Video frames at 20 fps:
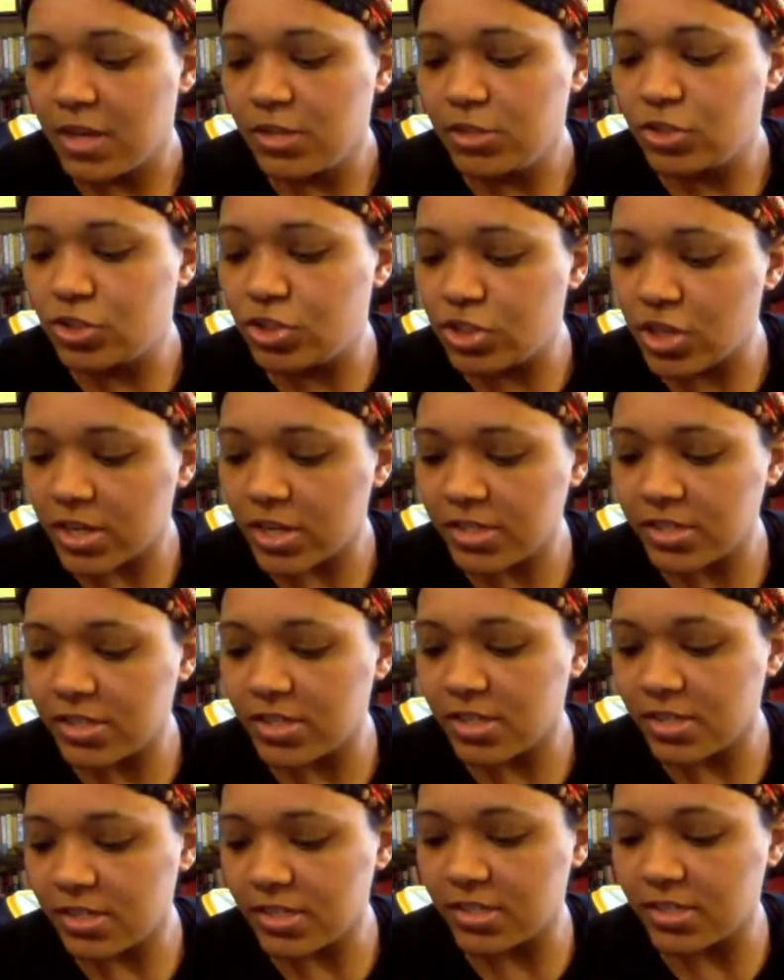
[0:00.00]

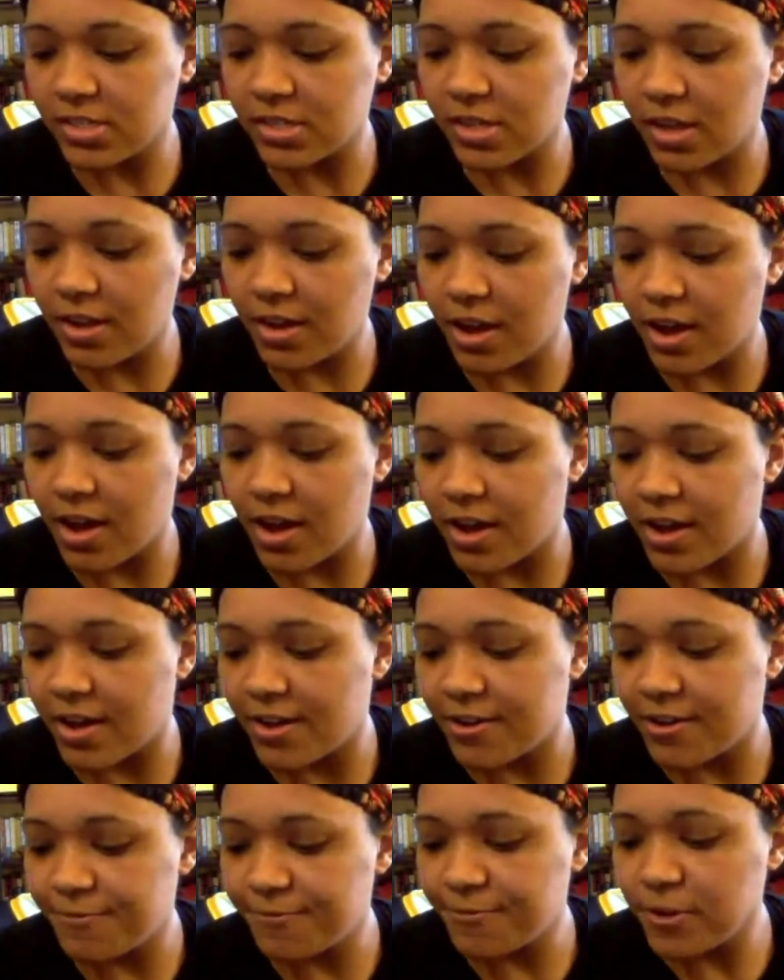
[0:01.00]
Justice,
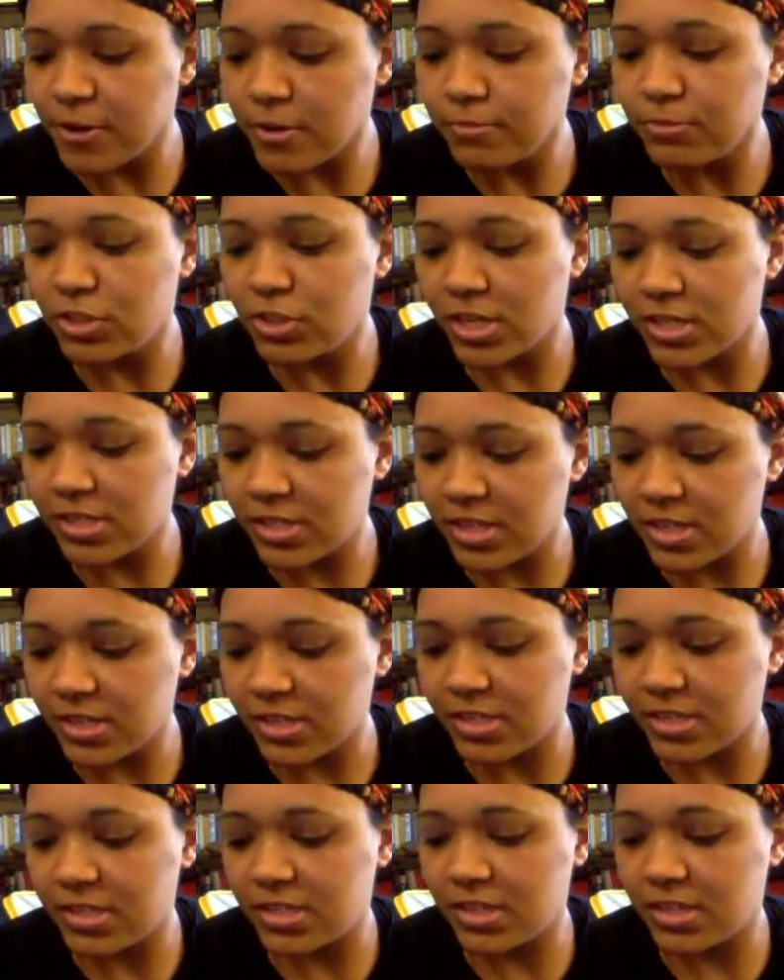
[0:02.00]
freedom,
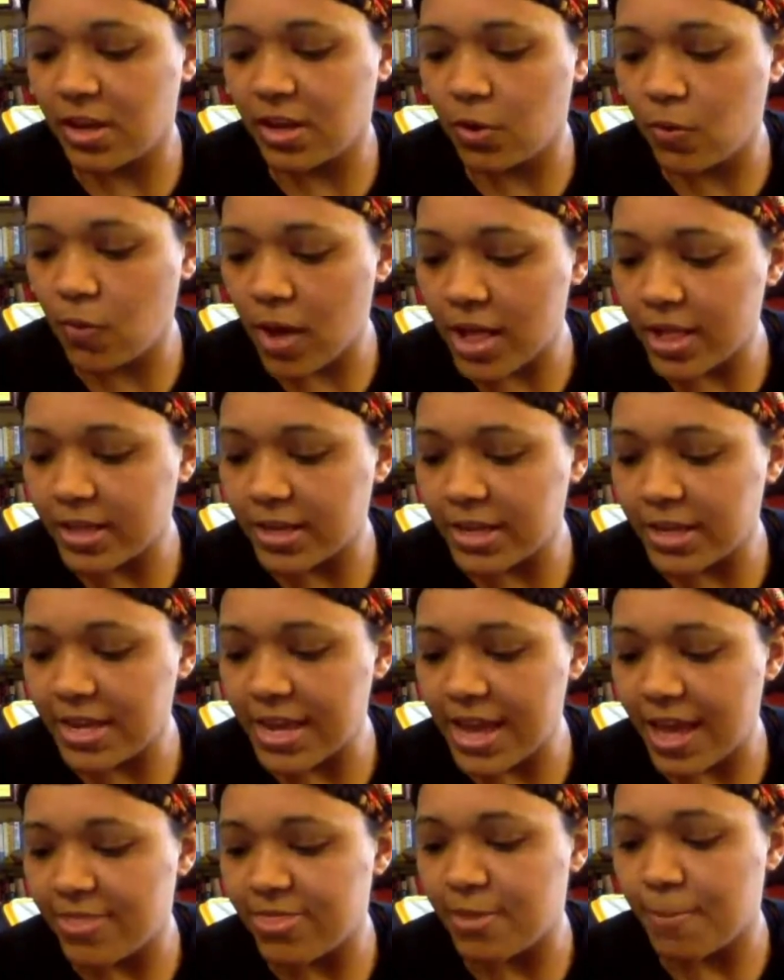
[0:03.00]
justice,
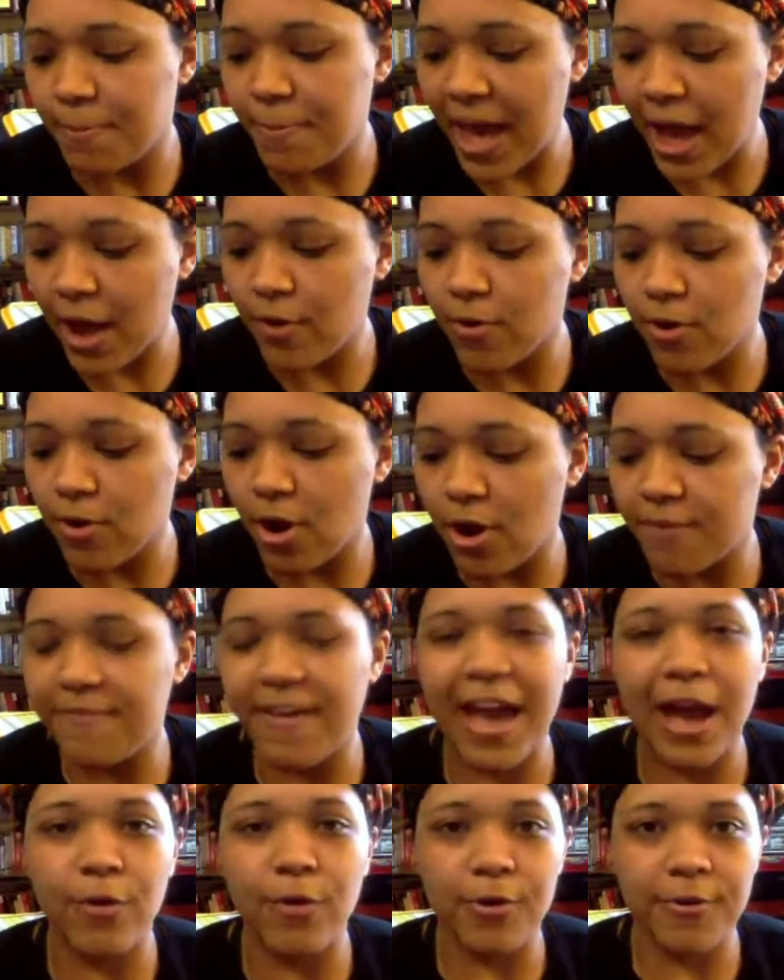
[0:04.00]
equality, and the power of
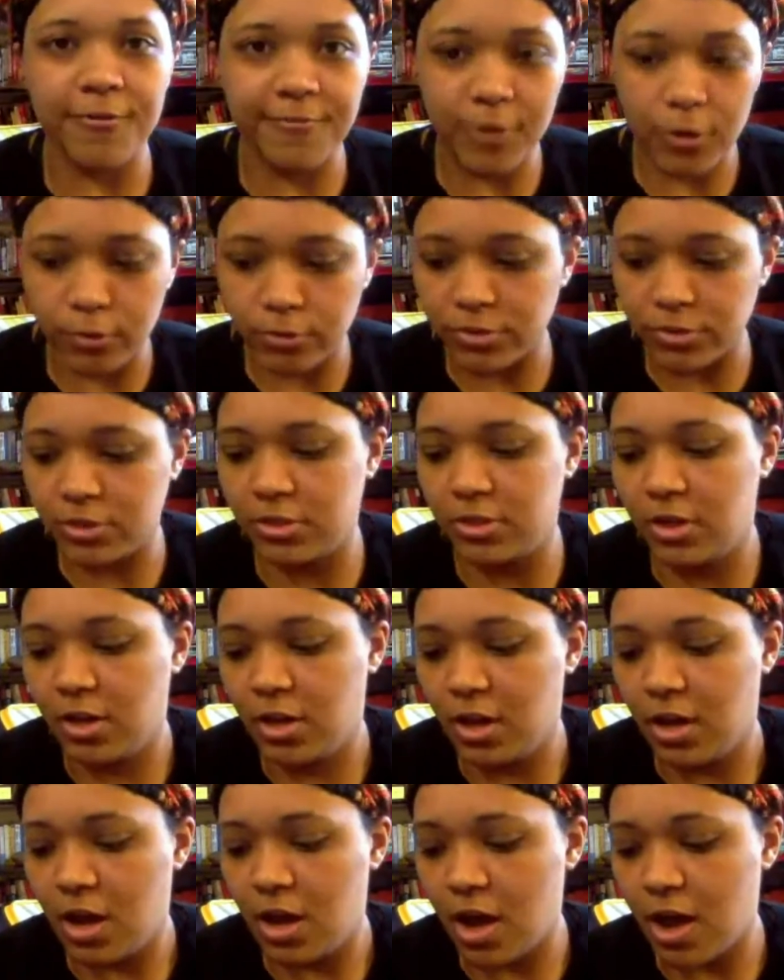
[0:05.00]
our vote
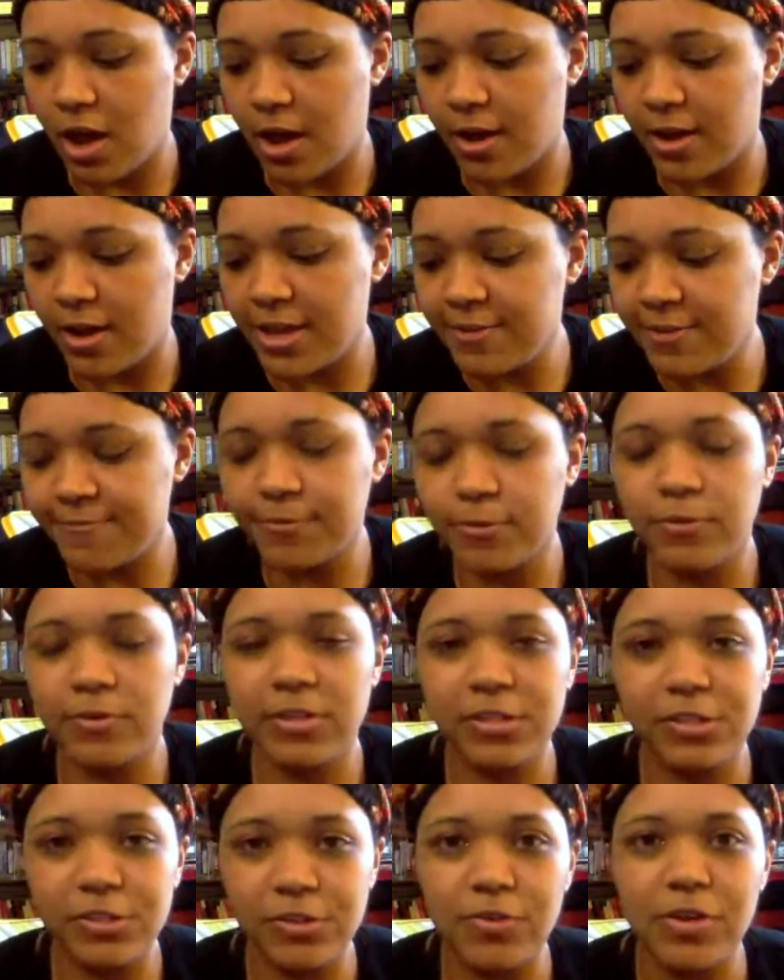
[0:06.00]

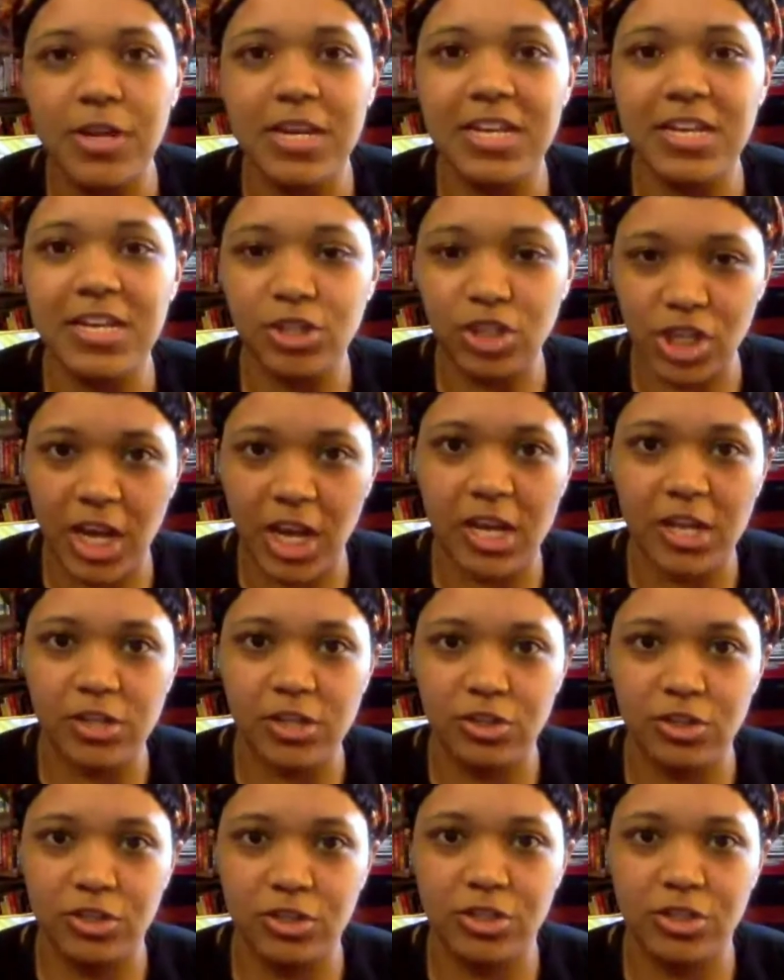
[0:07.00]
influence unity change.